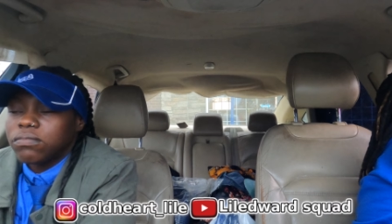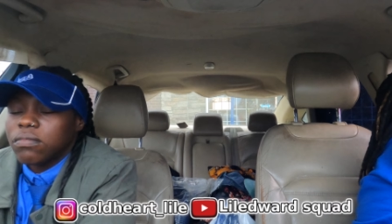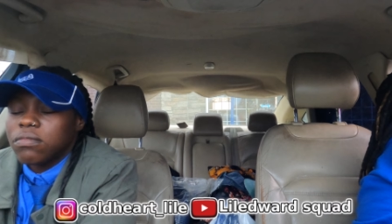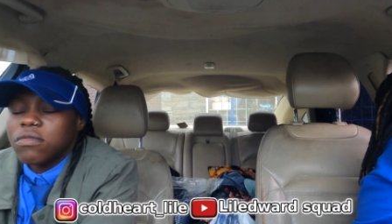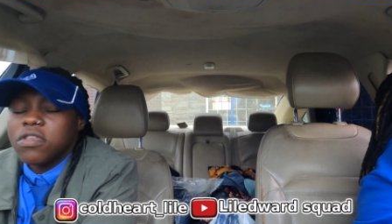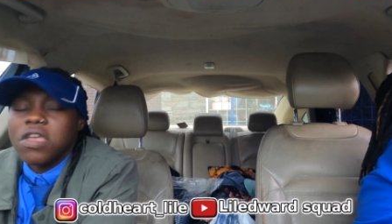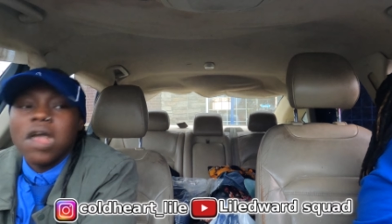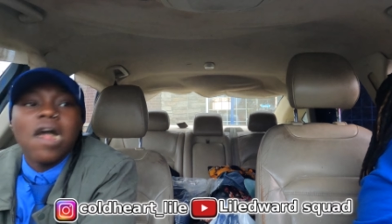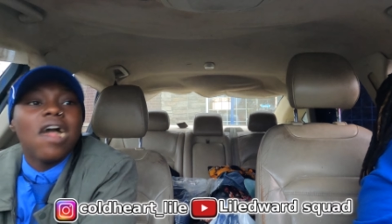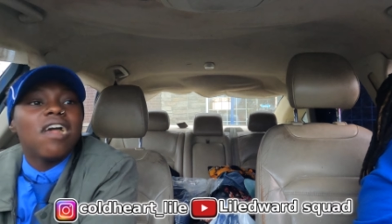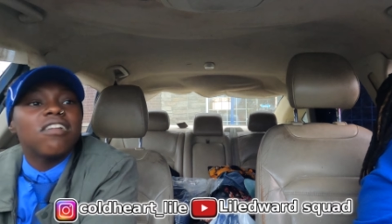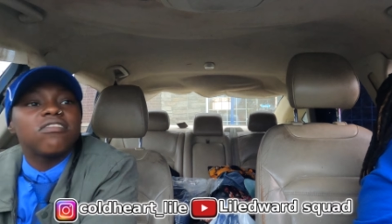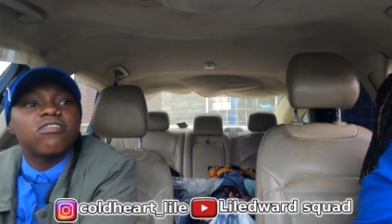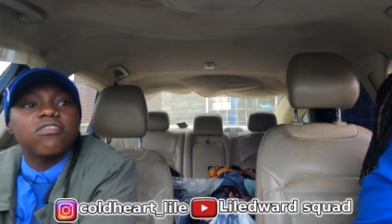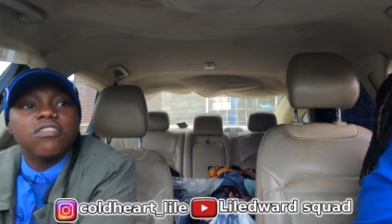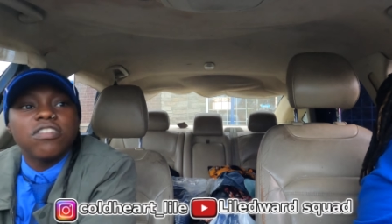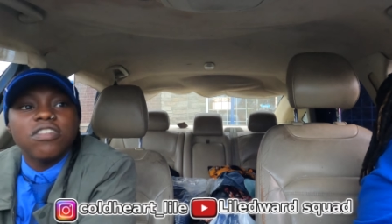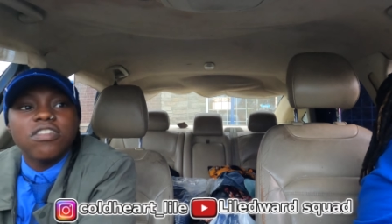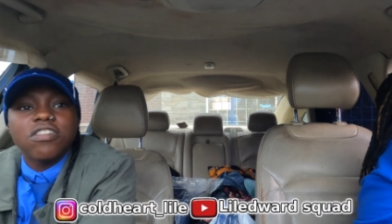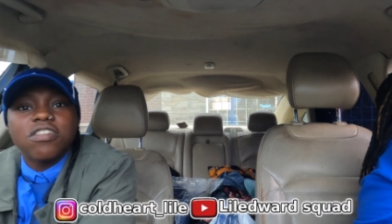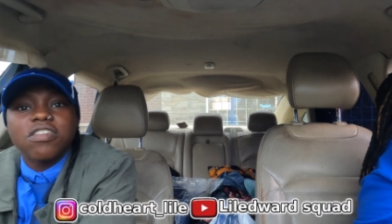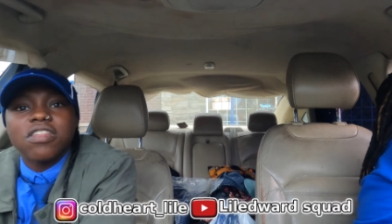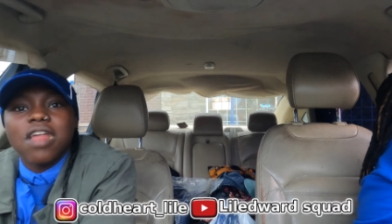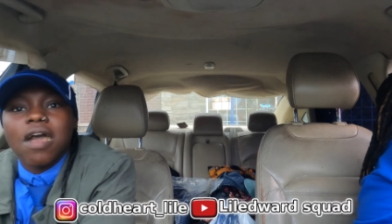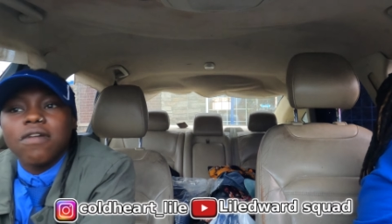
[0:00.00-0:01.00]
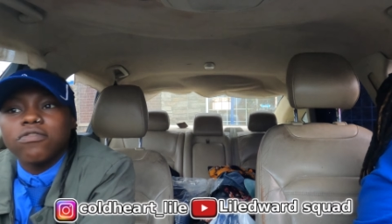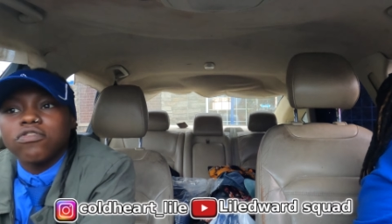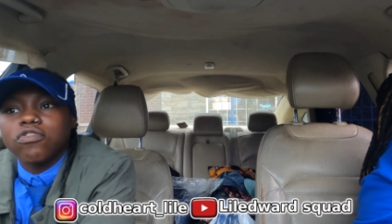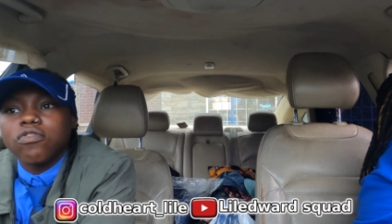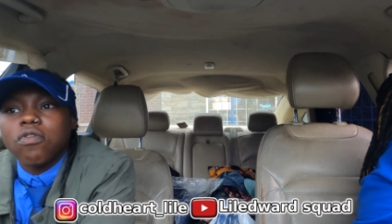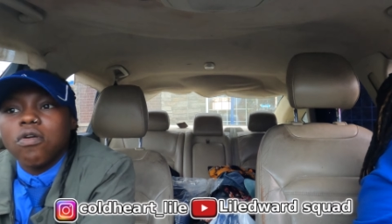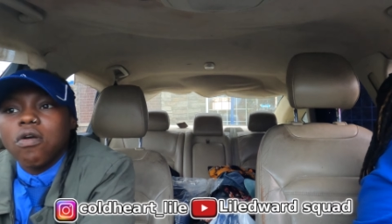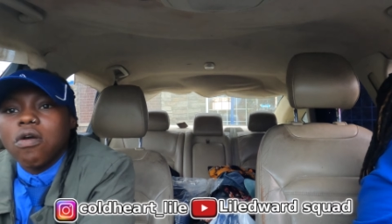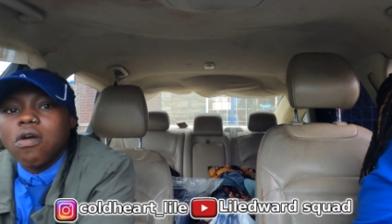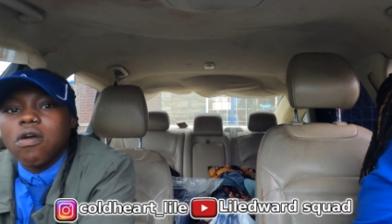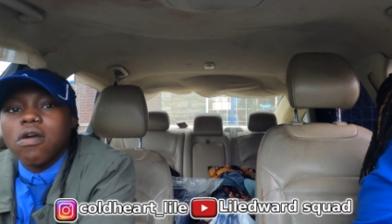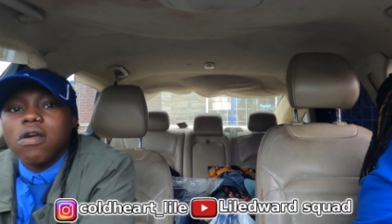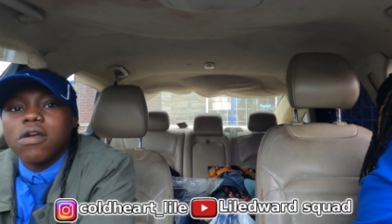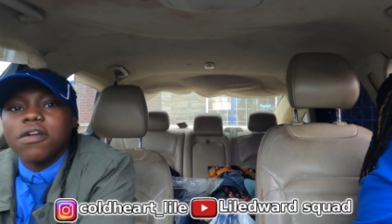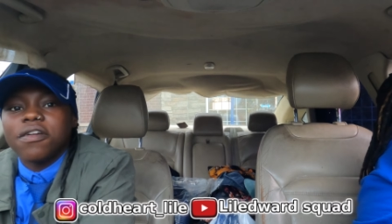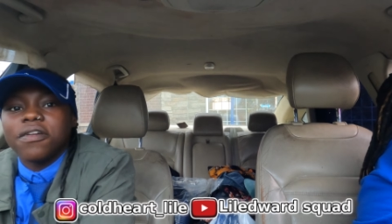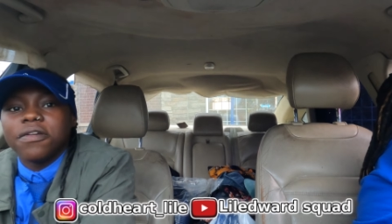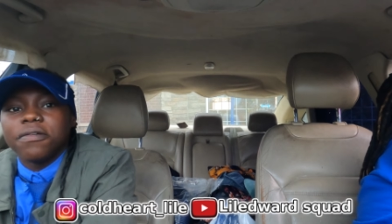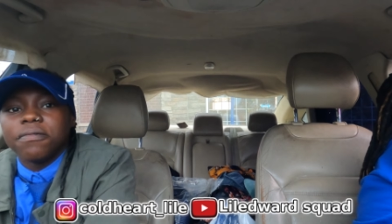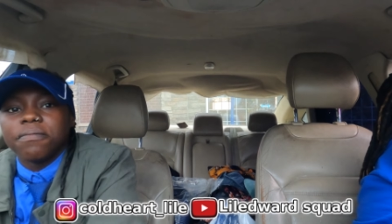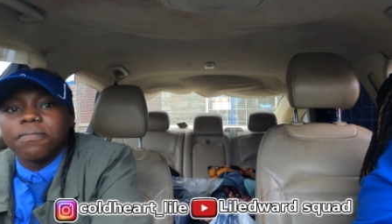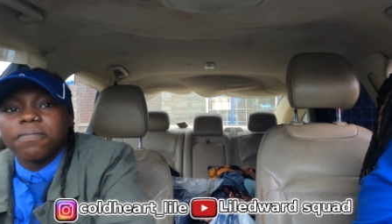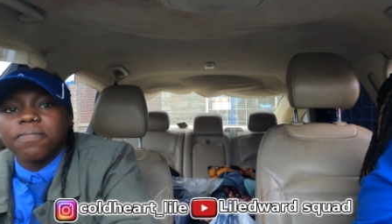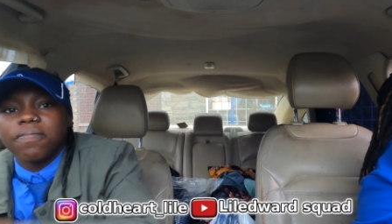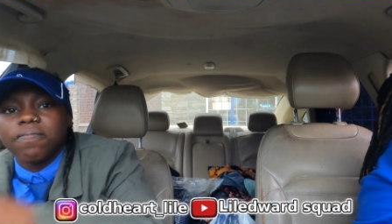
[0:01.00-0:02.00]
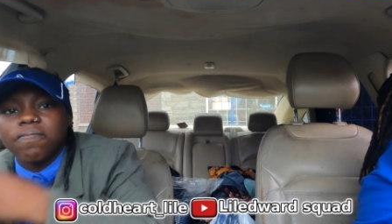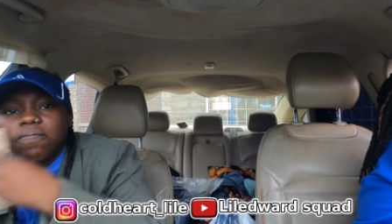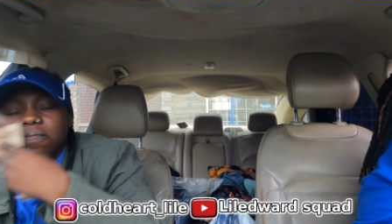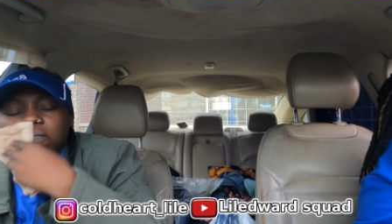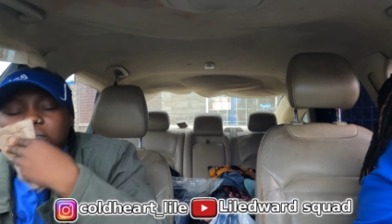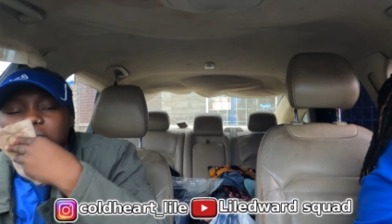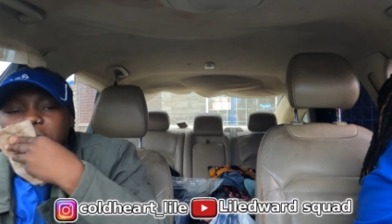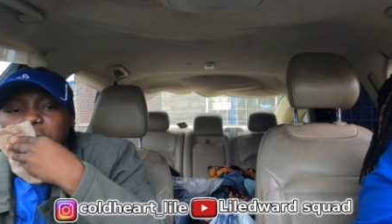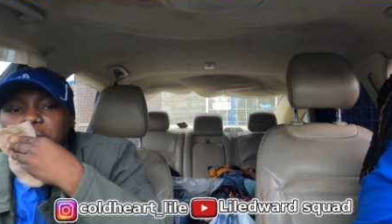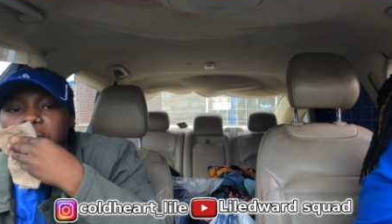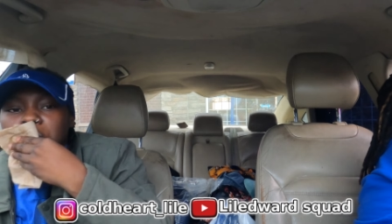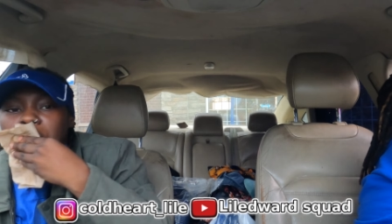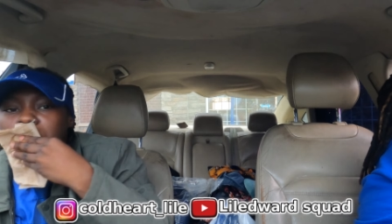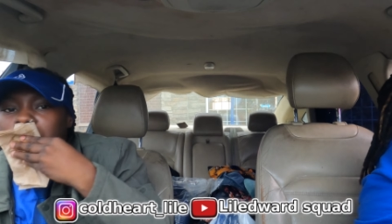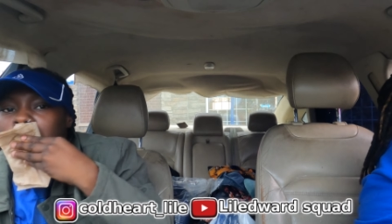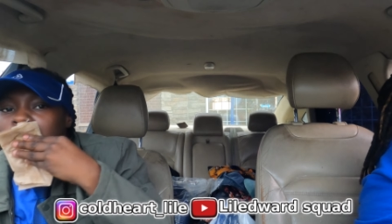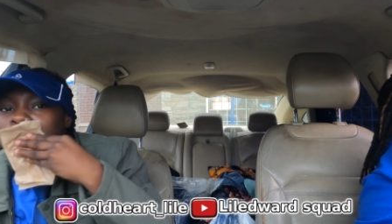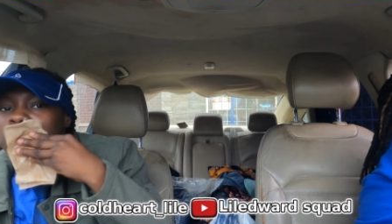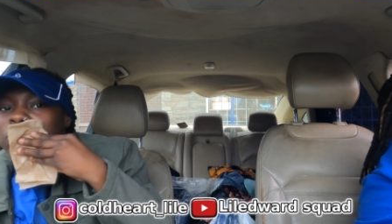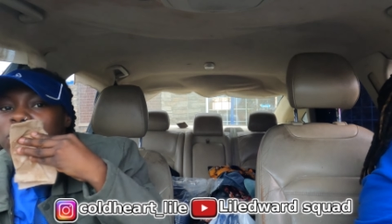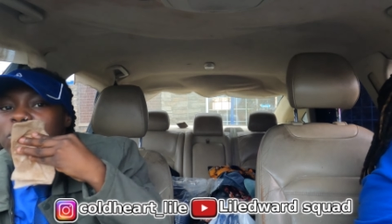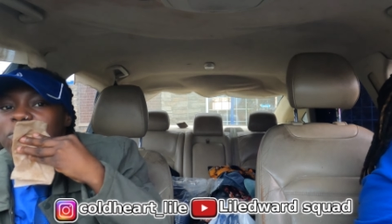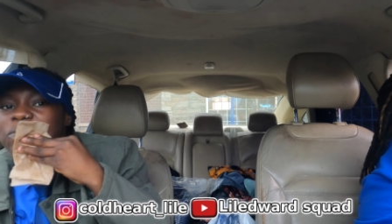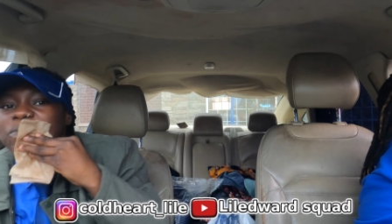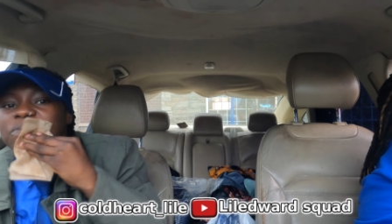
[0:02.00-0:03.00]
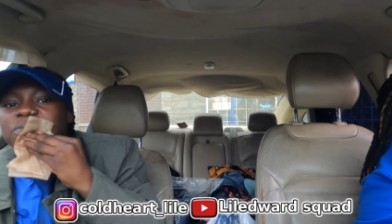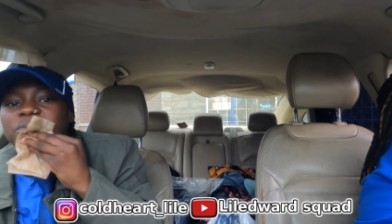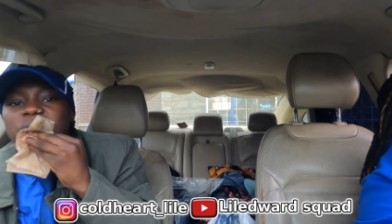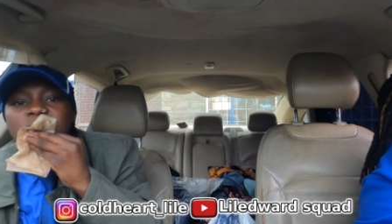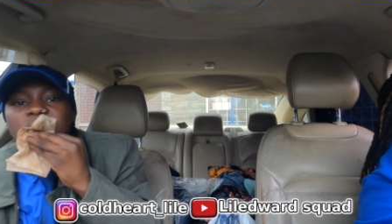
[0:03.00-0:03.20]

Yes, you get out the car. I am.